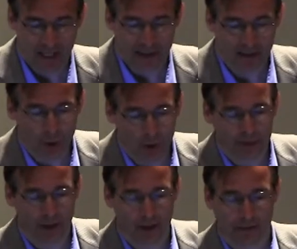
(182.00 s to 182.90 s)
at the
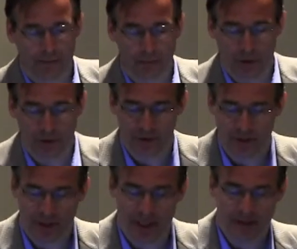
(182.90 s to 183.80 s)
moment, a lot of computers are
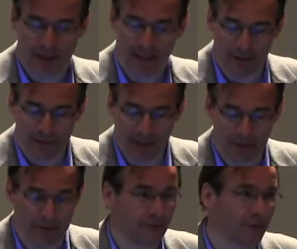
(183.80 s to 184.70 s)
trying to take
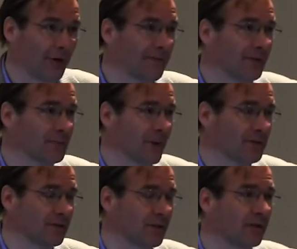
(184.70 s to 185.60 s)
advantage of graphics
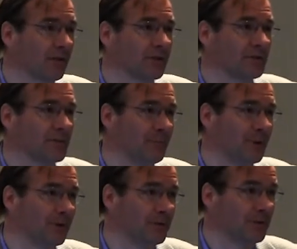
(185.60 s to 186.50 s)
processing units,
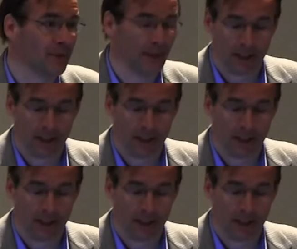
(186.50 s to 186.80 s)
GPUs.